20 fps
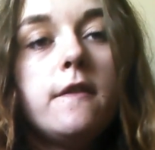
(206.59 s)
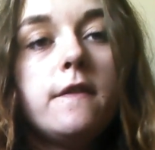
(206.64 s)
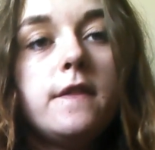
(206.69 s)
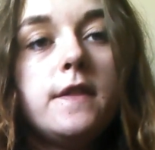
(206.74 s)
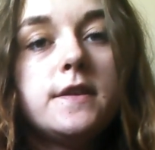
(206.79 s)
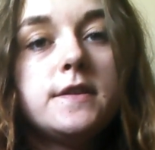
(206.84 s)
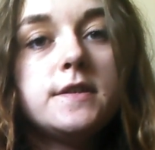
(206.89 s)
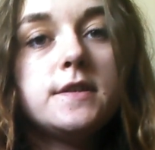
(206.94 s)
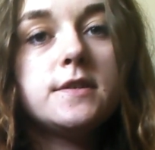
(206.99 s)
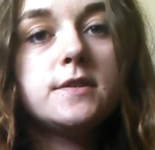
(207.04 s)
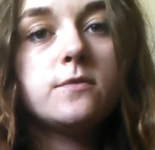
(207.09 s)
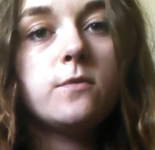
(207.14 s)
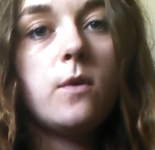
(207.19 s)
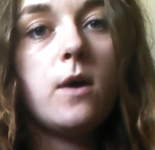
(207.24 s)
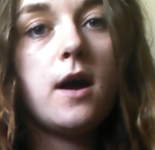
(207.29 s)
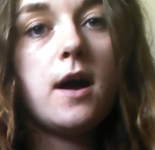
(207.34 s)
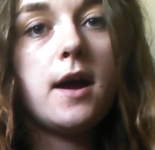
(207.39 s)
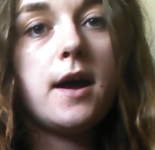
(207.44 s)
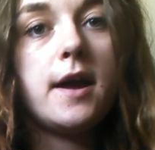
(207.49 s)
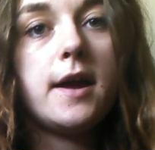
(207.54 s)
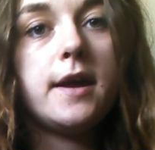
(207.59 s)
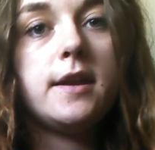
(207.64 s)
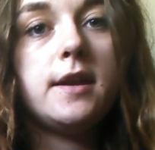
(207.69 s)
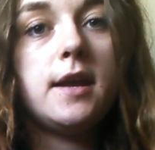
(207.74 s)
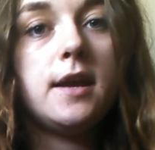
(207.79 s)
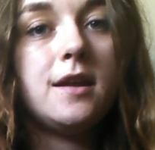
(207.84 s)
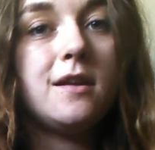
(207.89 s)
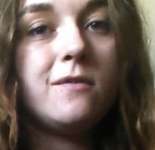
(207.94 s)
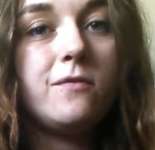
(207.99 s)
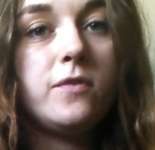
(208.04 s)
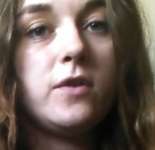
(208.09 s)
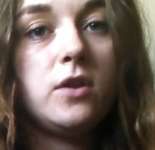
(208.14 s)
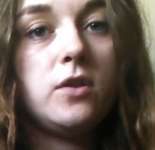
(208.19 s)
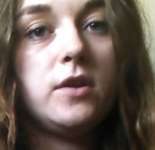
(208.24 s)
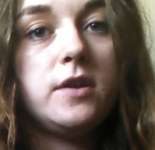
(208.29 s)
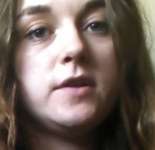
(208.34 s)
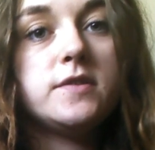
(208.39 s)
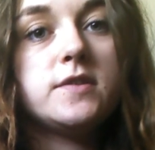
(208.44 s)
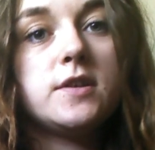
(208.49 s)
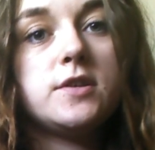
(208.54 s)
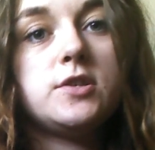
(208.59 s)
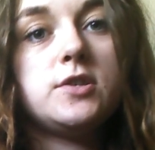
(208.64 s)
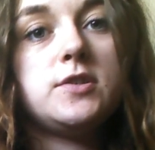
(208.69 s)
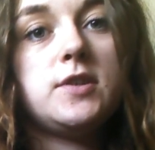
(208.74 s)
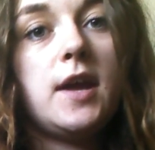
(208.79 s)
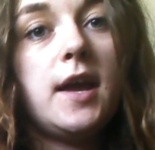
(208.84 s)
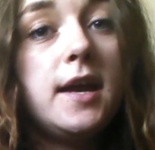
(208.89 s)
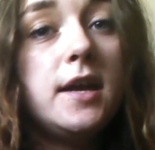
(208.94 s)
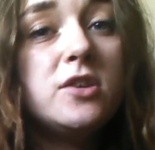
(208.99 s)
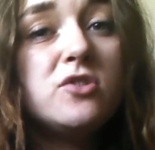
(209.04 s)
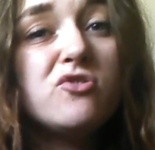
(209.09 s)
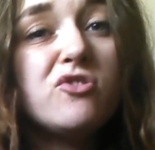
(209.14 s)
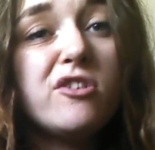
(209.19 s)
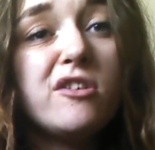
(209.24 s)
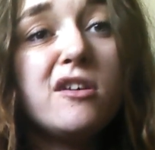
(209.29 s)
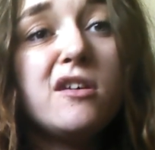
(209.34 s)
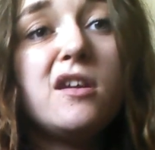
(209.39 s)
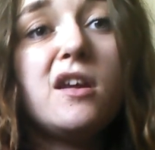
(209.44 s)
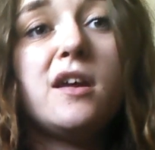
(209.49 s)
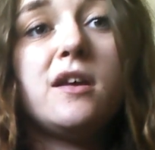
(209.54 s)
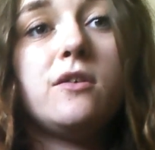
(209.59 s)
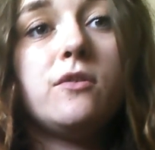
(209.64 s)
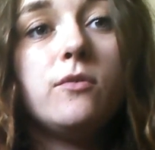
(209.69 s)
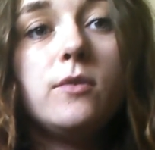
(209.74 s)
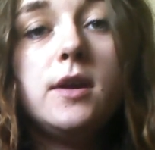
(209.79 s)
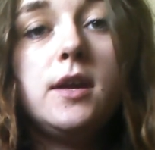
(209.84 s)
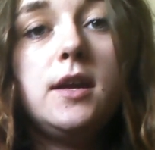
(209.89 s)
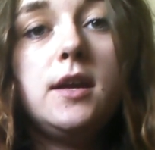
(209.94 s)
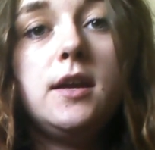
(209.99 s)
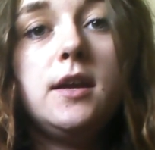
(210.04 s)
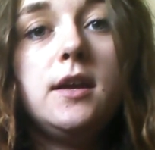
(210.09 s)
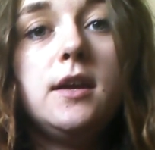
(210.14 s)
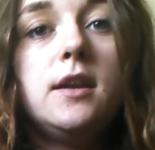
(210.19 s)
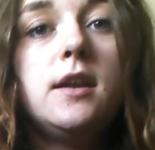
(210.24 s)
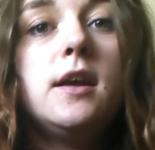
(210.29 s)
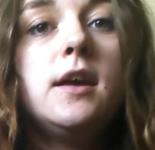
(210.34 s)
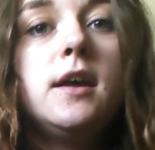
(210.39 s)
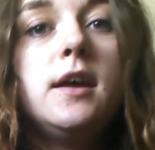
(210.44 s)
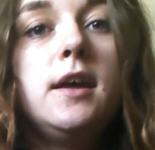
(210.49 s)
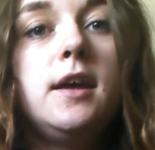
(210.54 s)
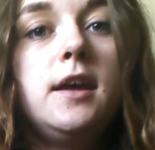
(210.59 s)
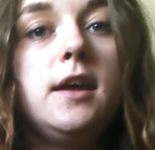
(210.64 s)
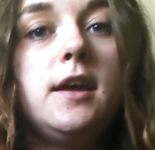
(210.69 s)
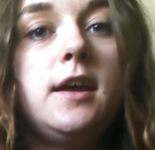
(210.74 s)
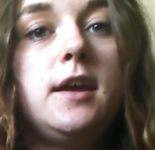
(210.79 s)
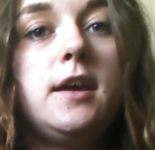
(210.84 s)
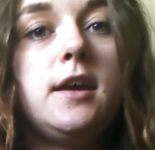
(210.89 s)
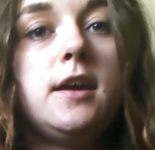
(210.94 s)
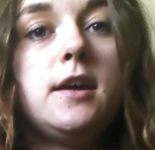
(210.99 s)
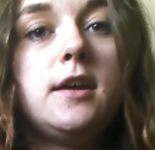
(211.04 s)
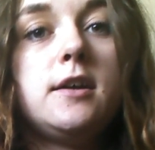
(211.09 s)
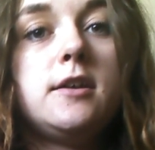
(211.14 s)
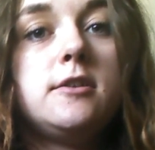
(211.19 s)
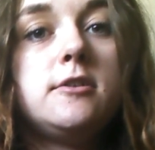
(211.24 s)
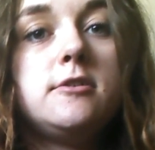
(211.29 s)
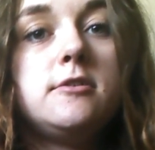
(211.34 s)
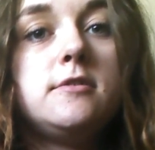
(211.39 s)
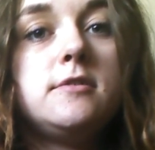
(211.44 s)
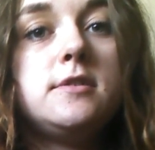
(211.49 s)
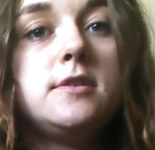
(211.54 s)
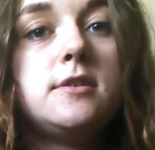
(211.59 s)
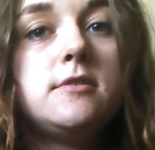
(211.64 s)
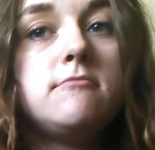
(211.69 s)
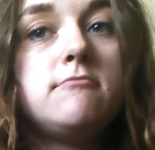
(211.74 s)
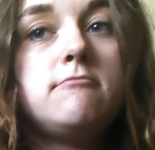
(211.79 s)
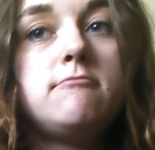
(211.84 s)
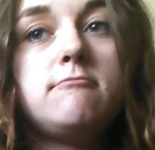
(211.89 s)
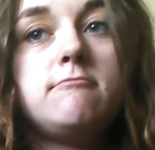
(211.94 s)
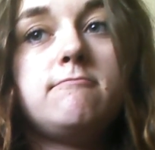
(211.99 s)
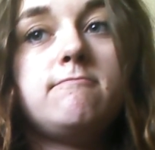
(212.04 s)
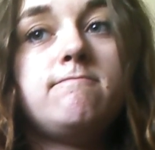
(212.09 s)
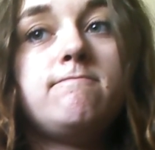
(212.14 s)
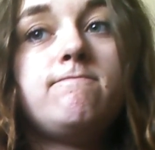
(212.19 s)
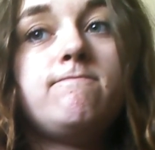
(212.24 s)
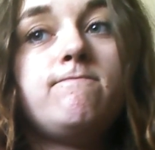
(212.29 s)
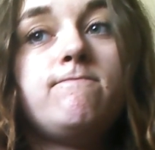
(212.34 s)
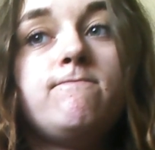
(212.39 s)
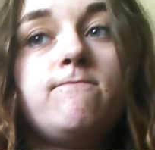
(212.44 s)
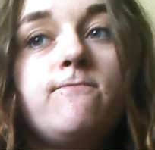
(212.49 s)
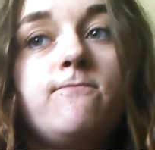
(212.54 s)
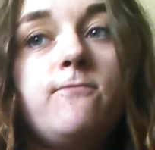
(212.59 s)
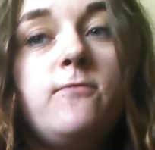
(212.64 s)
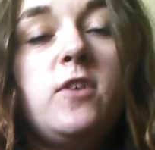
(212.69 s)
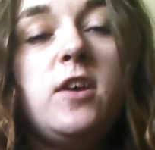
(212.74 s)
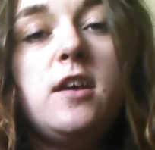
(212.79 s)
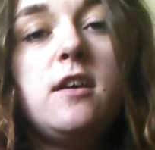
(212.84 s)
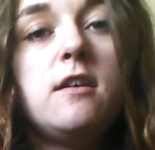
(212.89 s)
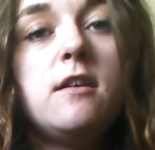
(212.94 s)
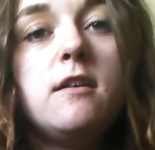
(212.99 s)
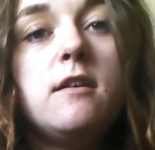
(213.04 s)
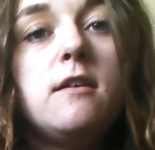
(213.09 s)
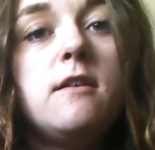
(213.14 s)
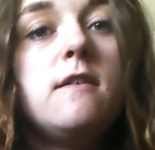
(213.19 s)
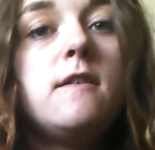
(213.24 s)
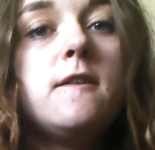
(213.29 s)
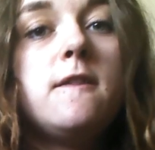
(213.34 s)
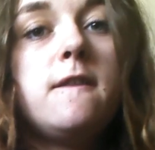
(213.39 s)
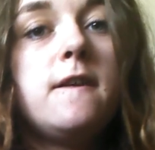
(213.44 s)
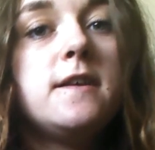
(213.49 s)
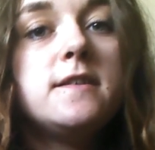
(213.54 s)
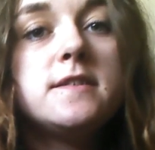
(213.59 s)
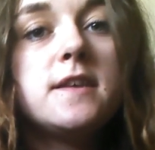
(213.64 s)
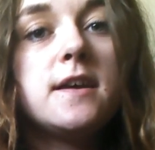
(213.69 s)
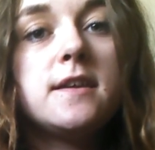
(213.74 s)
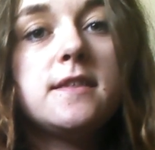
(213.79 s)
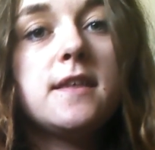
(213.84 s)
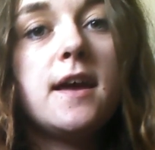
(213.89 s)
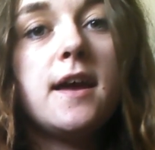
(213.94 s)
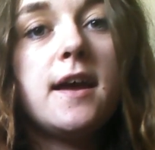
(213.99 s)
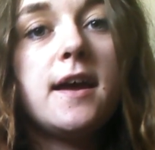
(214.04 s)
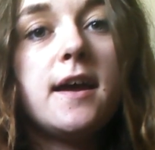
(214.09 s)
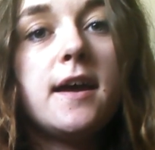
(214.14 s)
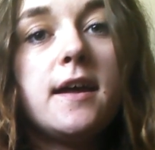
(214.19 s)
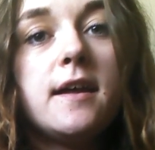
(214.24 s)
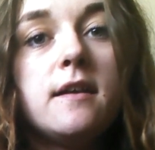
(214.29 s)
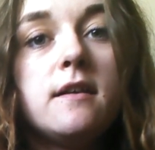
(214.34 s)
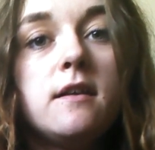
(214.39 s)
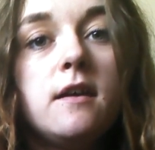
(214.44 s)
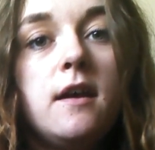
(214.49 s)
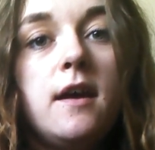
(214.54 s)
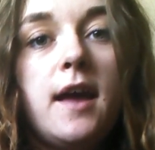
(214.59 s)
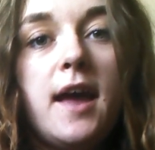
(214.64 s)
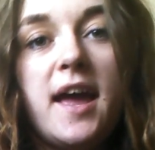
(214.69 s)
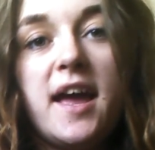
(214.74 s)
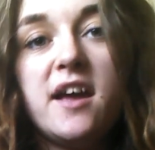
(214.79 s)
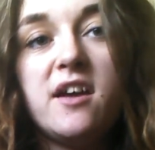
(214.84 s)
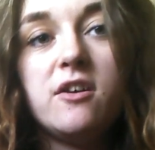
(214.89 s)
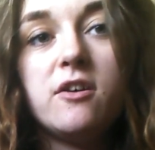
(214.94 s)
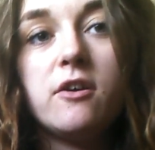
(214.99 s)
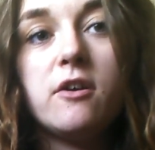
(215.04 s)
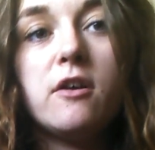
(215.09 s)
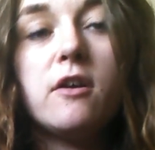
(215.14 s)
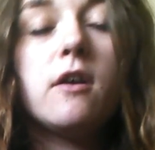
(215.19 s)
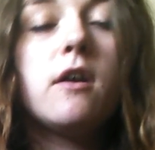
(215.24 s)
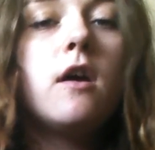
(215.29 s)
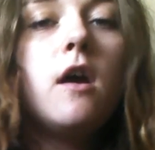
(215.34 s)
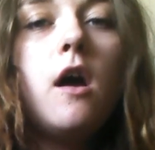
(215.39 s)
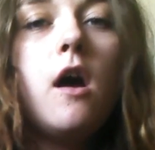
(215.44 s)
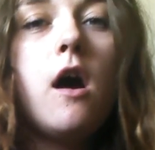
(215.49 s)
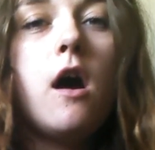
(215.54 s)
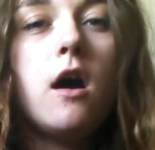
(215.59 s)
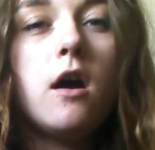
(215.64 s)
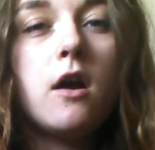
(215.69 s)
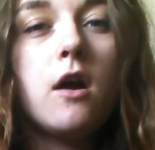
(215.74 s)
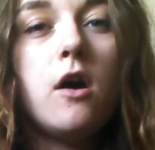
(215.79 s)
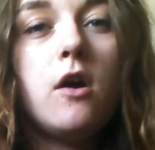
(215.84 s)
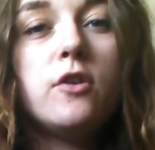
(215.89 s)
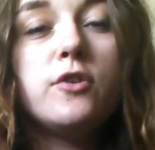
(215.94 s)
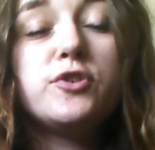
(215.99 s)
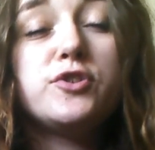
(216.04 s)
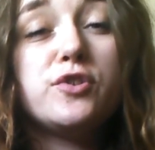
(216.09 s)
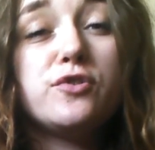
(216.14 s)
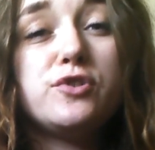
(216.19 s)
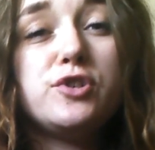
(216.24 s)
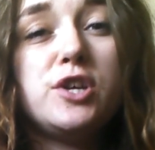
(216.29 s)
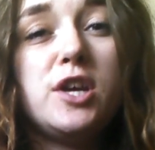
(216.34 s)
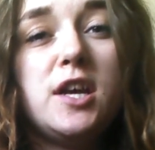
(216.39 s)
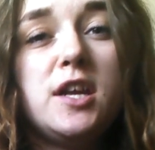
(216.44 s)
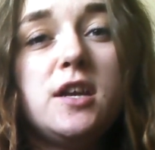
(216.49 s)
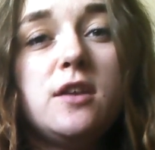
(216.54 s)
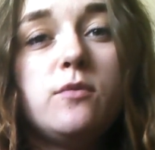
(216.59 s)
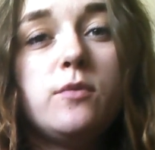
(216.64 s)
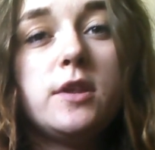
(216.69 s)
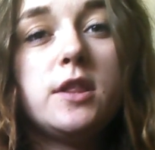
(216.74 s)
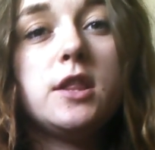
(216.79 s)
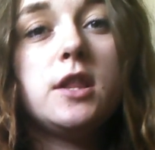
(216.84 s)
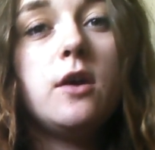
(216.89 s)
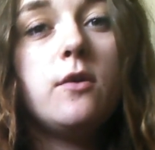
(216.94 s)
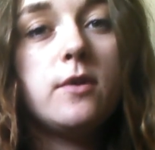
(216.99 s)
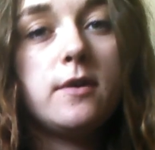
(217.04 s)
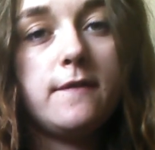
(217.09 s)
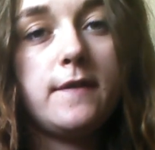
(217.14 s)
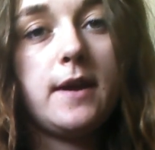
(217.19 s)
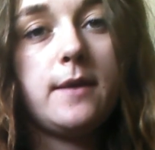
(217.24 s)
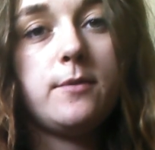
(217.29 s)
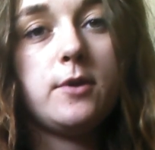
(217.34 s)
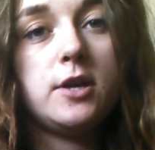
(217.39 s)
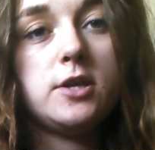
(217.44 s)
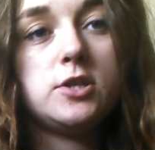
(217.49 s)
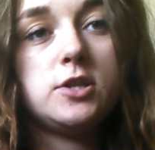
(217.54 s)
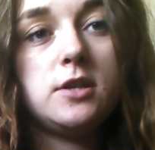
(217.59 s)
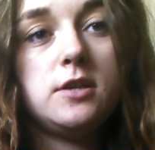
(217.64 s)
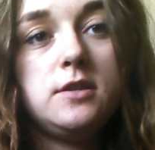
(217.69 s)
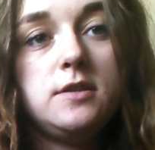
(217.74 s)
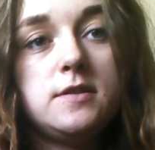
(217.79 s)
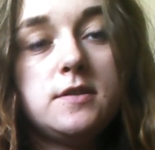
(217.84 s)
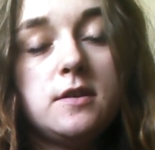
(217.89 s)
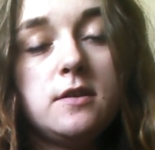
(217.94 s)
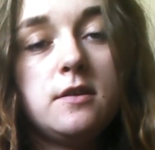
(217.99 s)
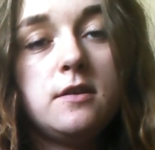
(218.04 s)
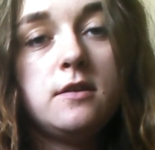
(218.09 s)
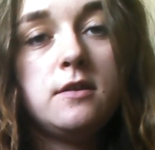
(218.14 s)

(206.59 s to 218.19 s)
This is why negative feelings such as hatred and greed and fear and things like that, anger, are all associated with lower vibrations.